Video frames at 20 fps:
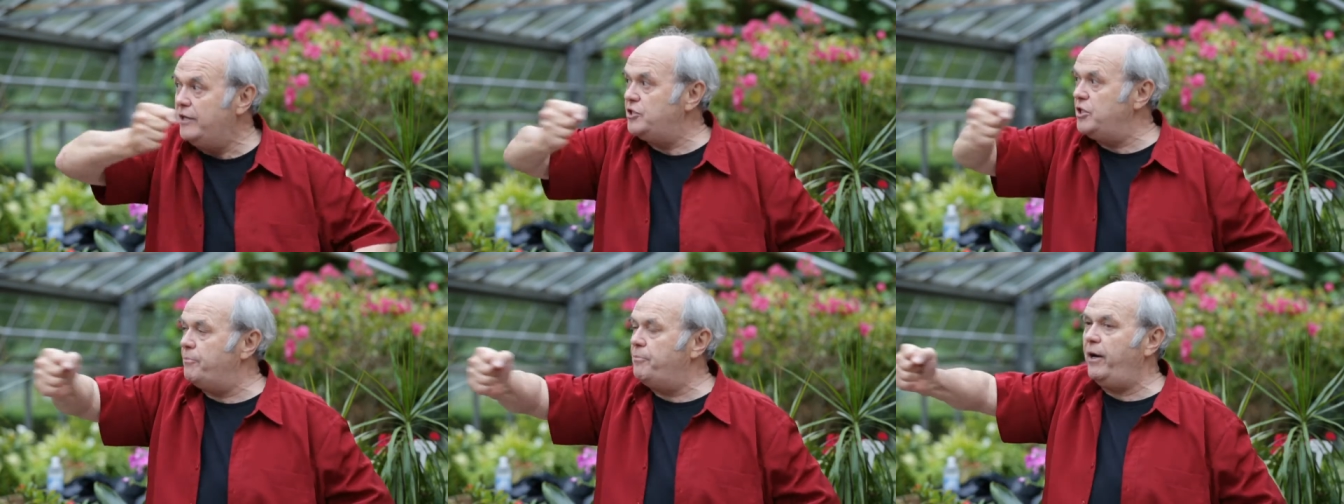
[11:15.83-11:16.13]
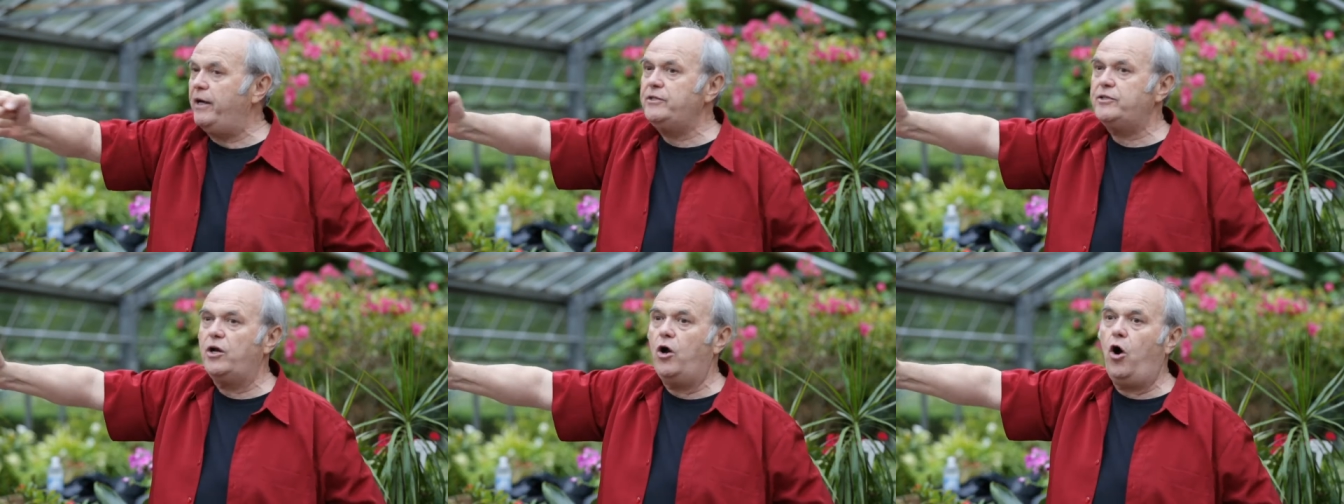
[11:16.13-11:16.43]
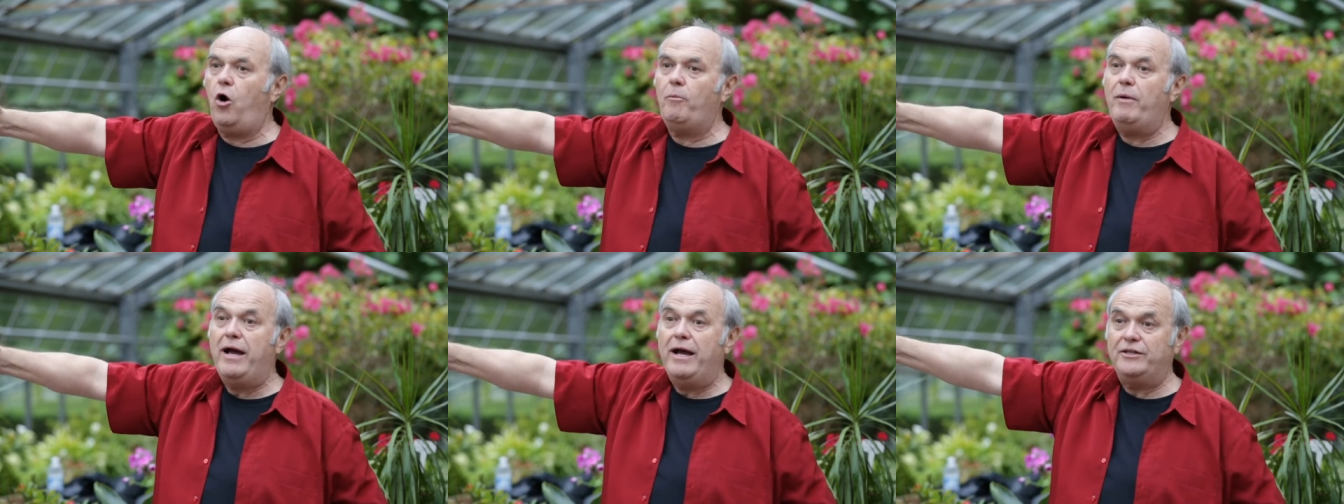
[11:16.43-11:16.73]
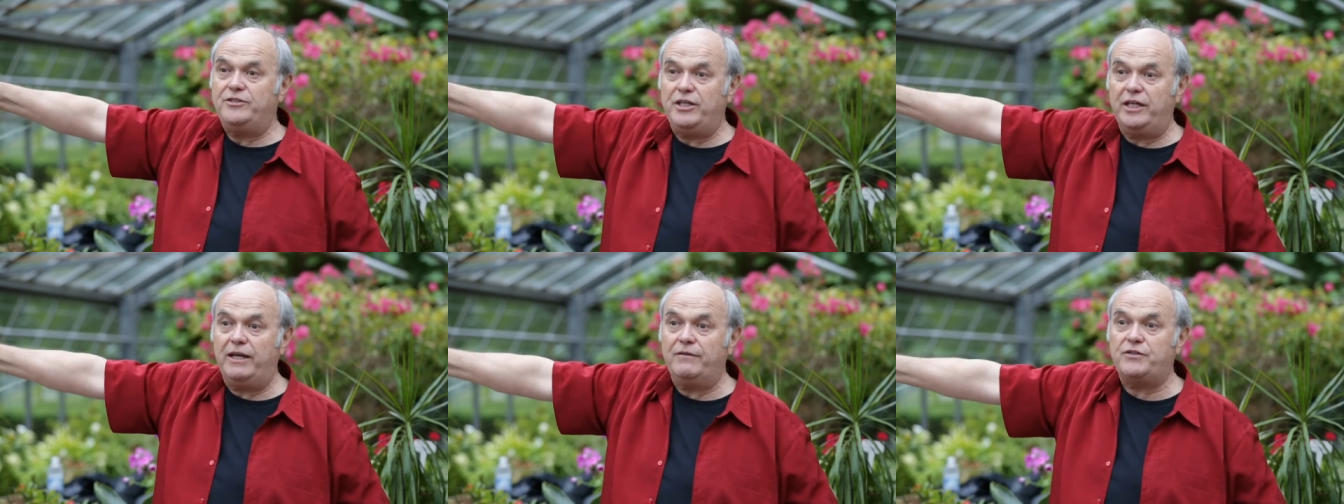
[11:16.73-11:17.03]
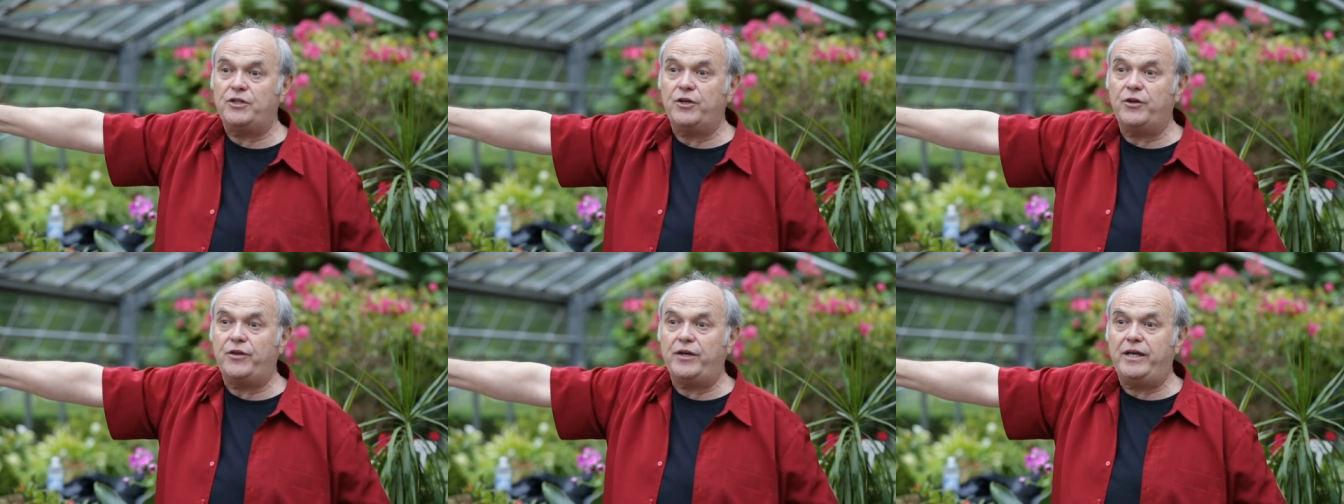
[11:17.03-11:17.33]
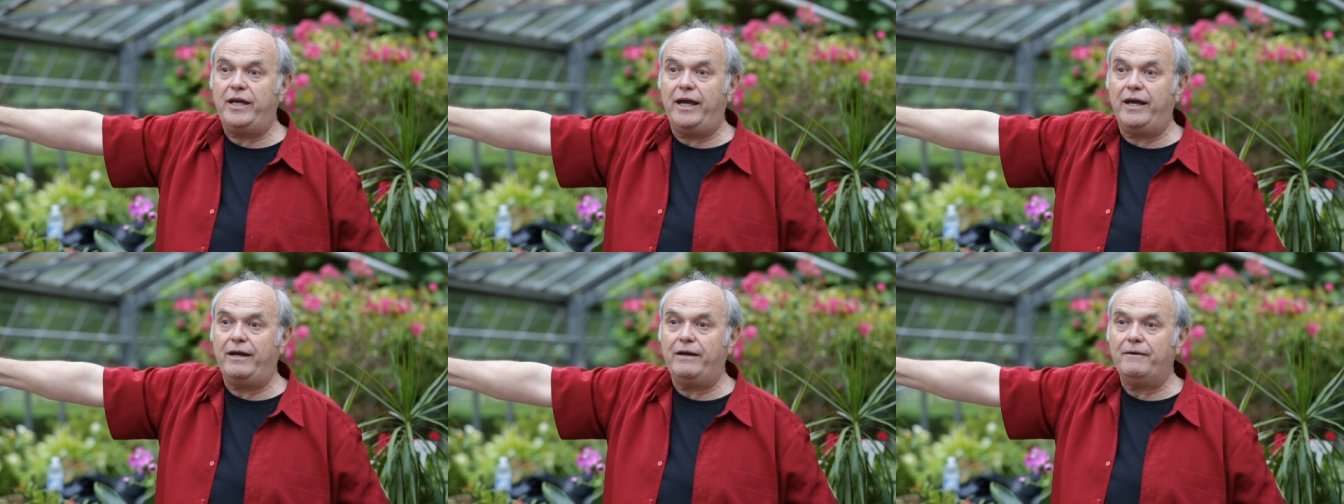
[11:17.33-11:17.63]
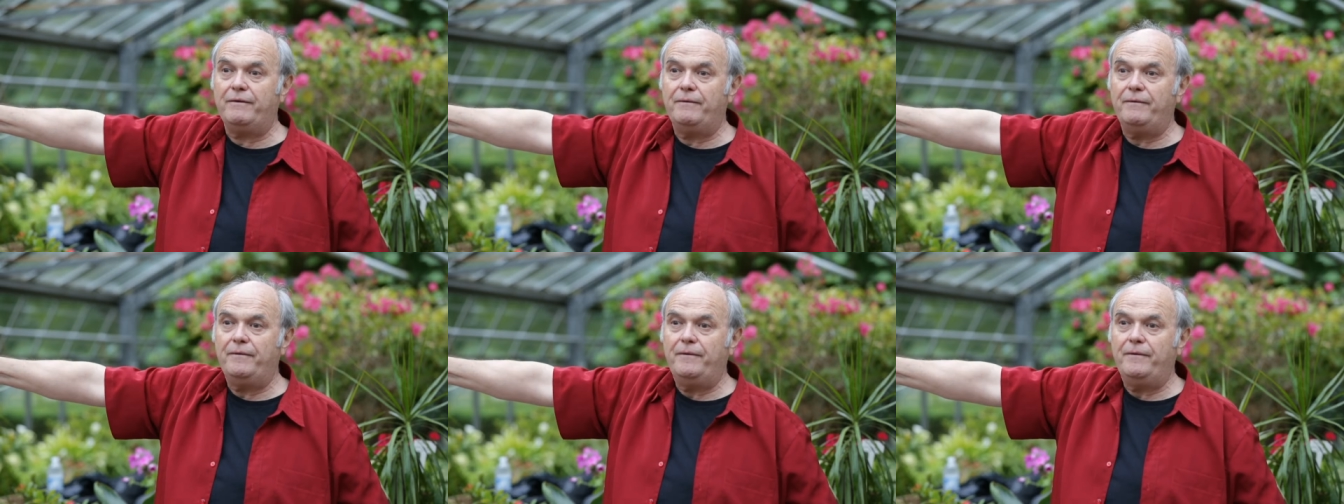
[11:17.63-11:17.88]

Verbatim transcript: She brings it home. She gives it to the king.